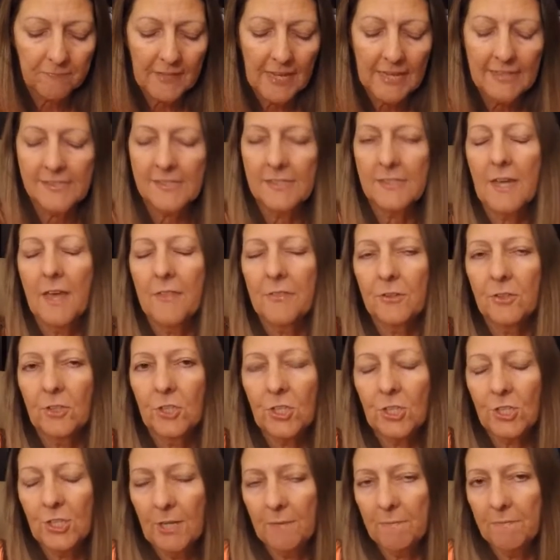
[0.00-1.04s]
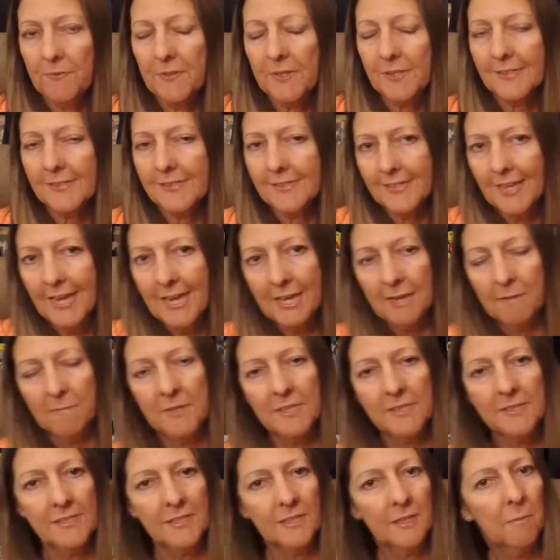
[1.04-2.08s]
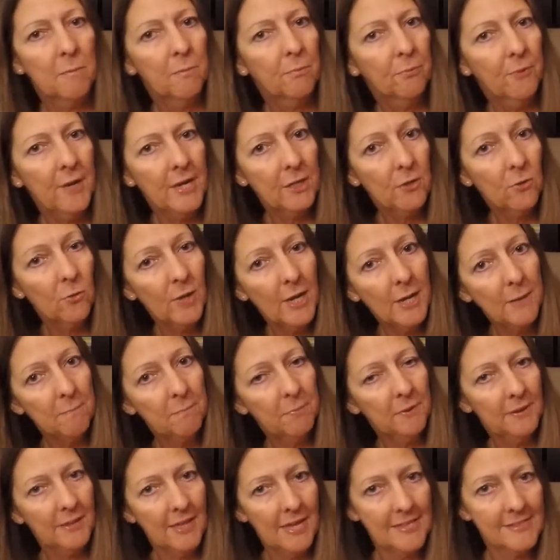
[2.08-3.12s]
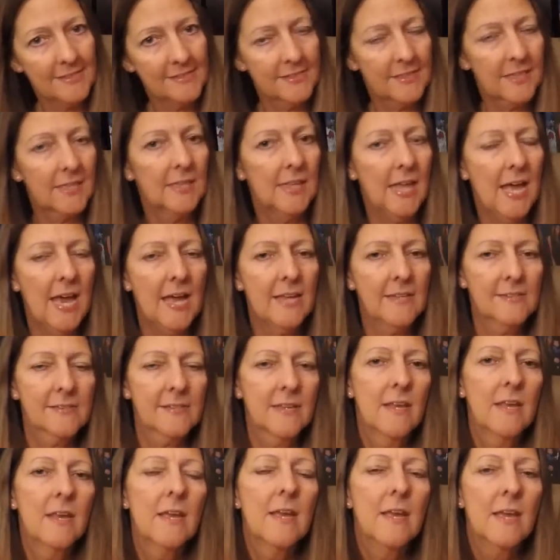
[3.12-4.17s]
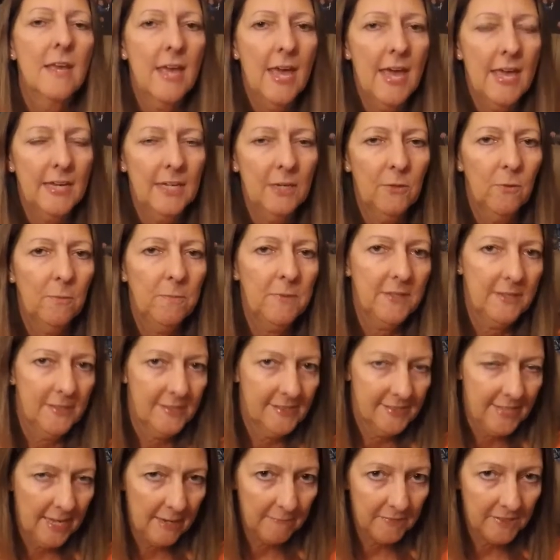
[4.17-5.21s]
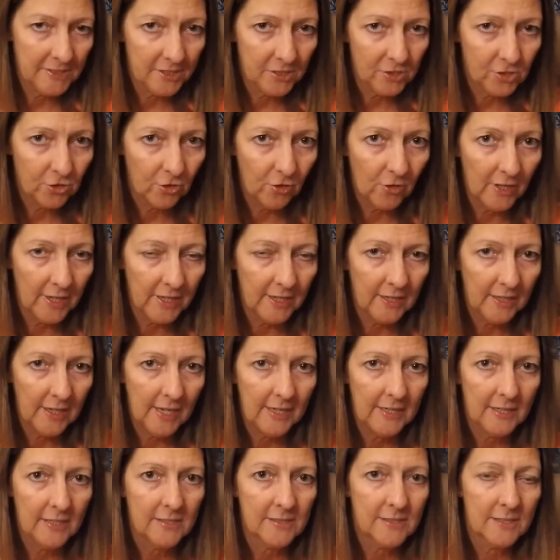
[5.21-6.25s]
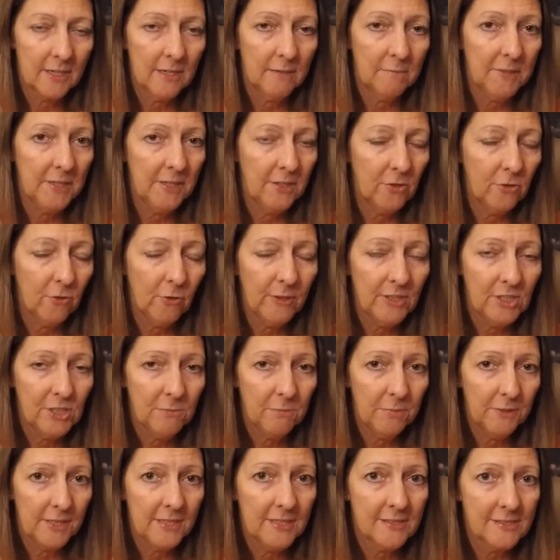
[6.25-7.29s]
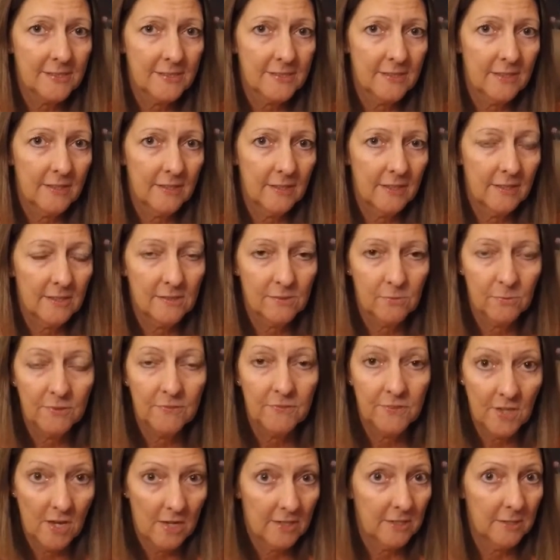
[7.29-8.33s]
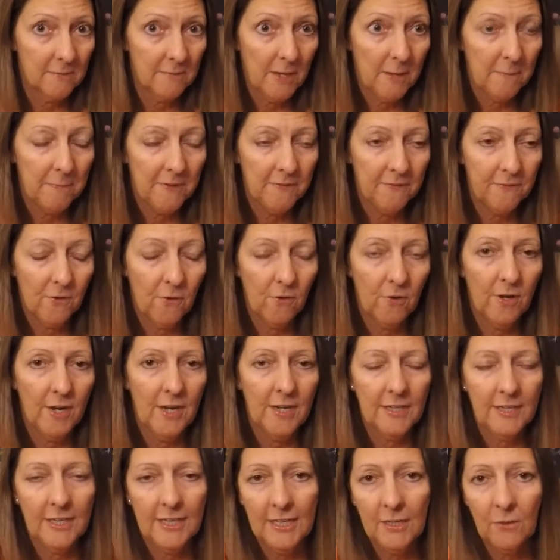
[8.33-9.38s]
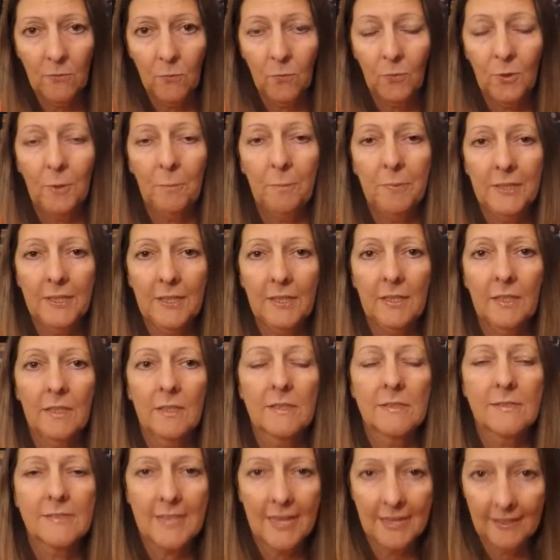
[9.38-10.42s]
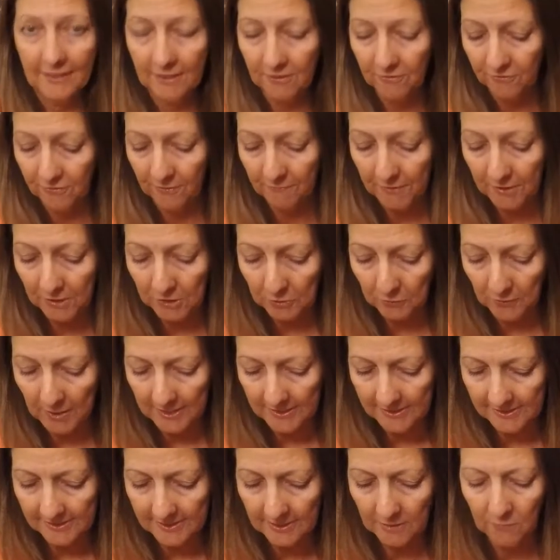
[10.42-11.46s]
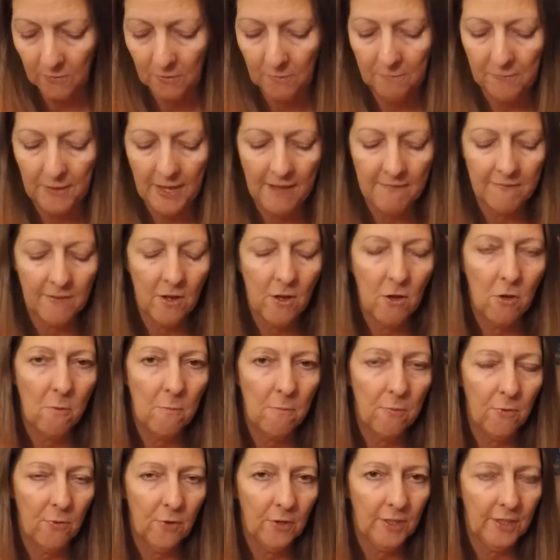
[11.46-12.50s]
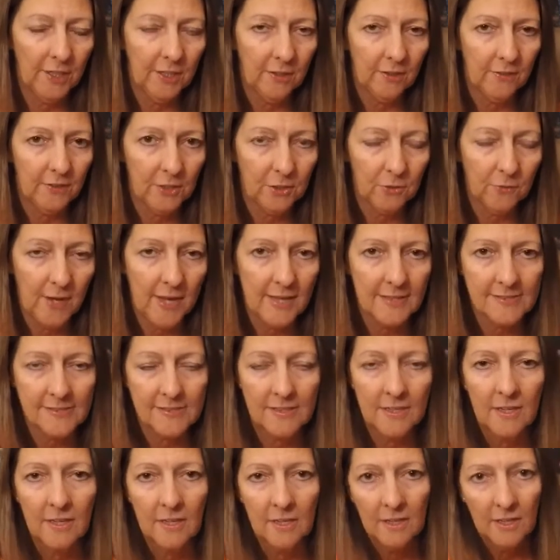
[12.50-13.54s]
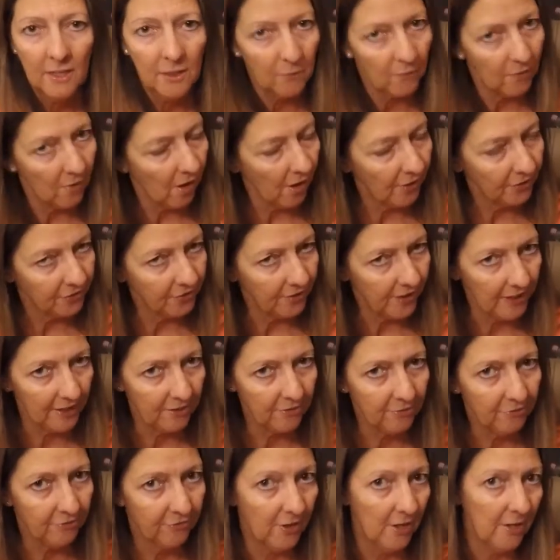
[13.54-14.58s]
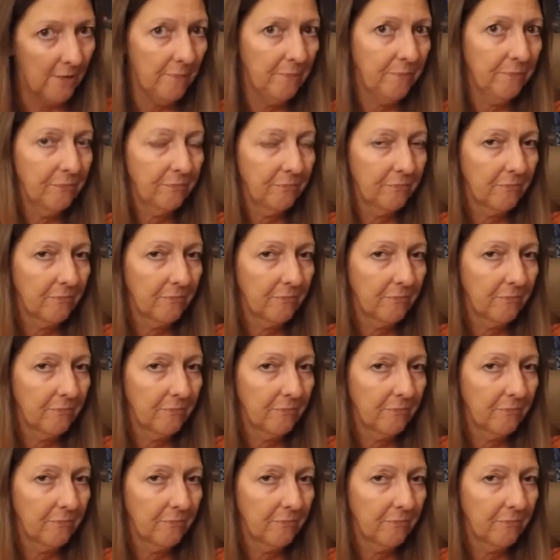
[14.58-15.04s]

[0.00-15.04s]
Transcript: has another ship the same. It's in the Breakaway Plus class, and it will be the same as the Joy, and it is going to be the Norwegian Bliss, as we've talked about before, and it will be sailing from the U.S. It will have a home port here in the U.S. It will alternate from